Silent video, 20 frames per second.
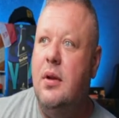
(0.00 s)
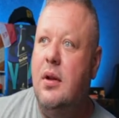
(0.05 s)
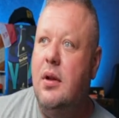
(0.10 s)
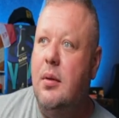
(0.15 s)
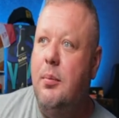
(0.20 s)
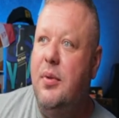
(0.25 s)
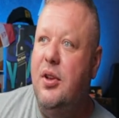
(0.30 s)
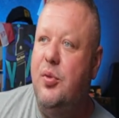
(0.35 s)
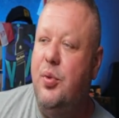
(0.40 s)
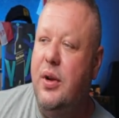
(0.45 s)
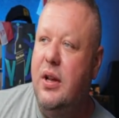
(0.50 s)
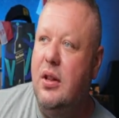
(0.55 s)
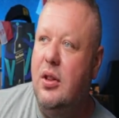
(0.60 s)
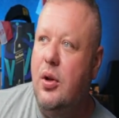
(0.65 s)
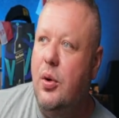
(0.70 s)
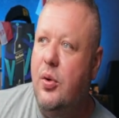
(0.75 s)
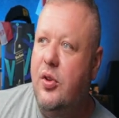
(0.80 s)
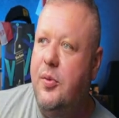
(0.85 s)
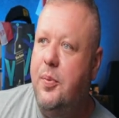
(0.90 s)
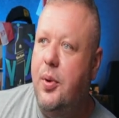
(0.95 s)
between
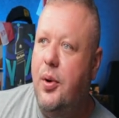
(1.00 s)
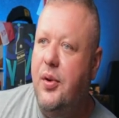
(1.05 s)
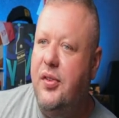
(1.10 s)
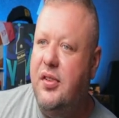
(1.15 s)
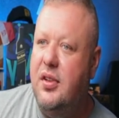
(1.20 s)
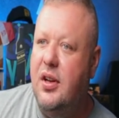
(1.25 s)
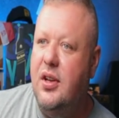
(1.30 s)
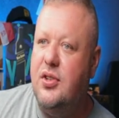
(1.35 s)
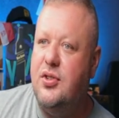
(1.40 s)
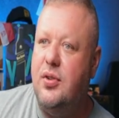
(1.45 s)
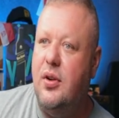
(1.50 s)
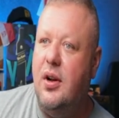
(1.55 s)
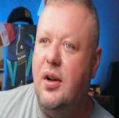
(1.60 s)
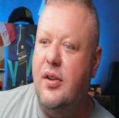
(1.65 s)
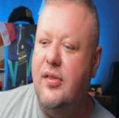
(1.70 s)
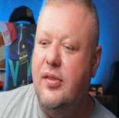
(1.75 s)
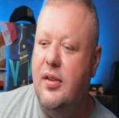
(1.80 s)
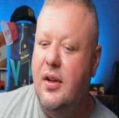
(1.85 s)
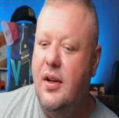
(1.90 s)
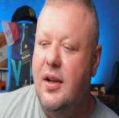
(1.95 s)
loads posted and
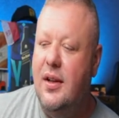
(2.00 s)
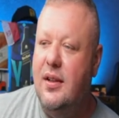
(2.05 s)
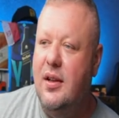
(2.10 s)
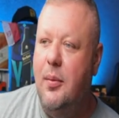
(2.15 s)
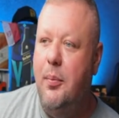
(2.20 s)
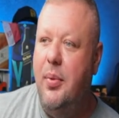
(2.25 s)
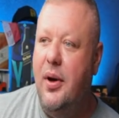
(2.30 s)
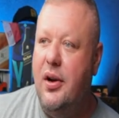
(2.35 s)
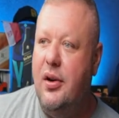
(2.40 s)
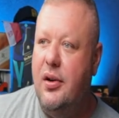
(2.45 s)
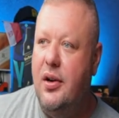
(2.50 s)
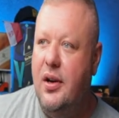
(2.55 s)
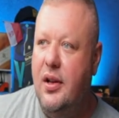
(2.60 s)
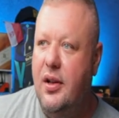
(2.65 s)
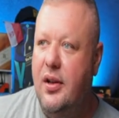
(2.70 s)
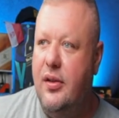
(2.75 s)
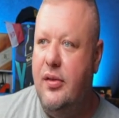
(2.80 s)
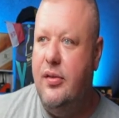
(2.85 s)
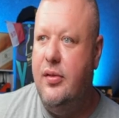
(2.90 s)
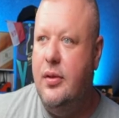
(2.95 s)
trucks, the better it
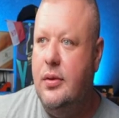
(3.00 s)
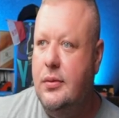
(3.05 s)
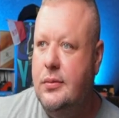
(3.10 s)
is.